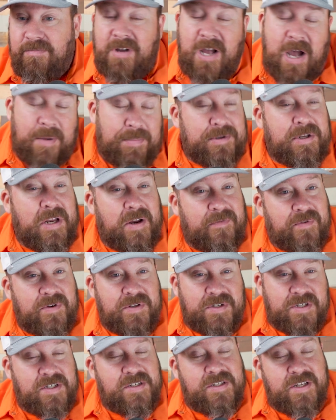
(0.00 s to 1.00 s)
A couple
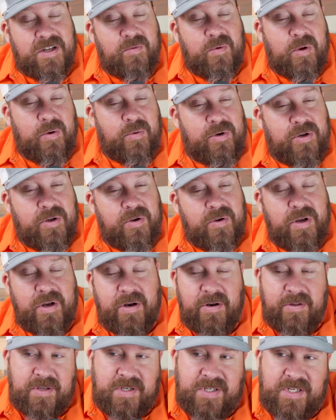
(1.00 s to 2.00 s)
differences that we would do
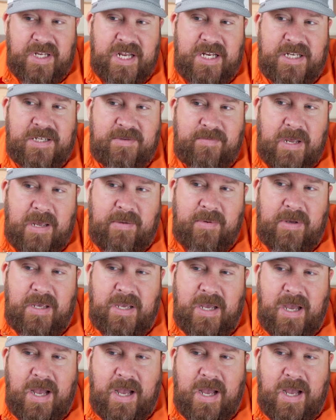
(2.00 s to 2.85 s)
here in the States, maybe.